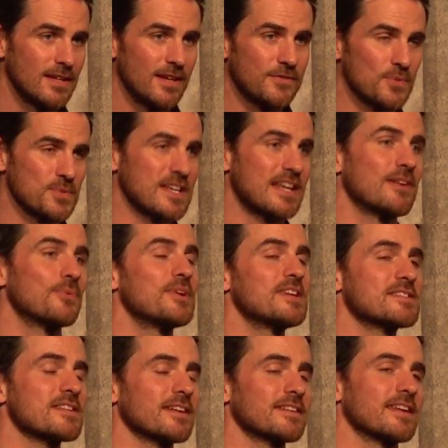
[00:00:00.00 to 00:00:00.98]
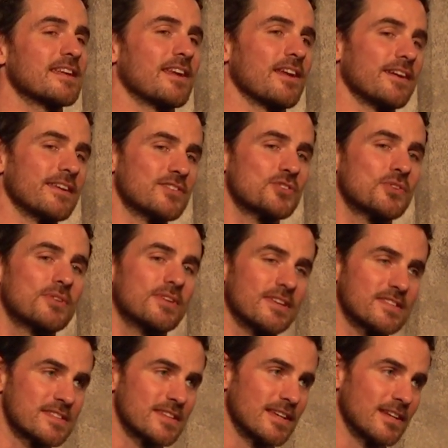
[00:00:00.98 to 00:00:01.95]
If there was any reason I didn't like
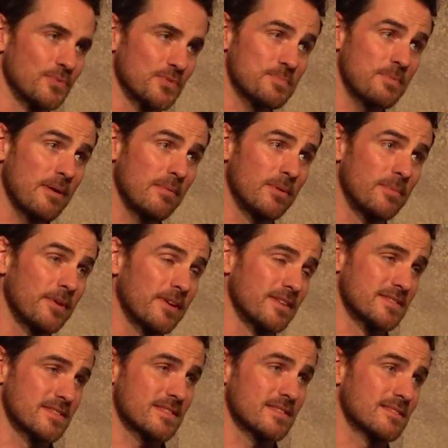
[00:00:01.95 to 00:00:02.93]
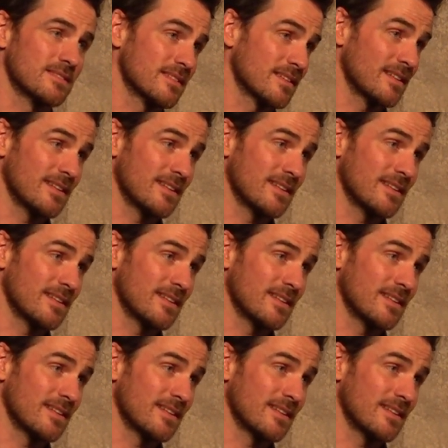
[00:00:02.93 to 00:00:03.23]
shooting a scene, it was probably because,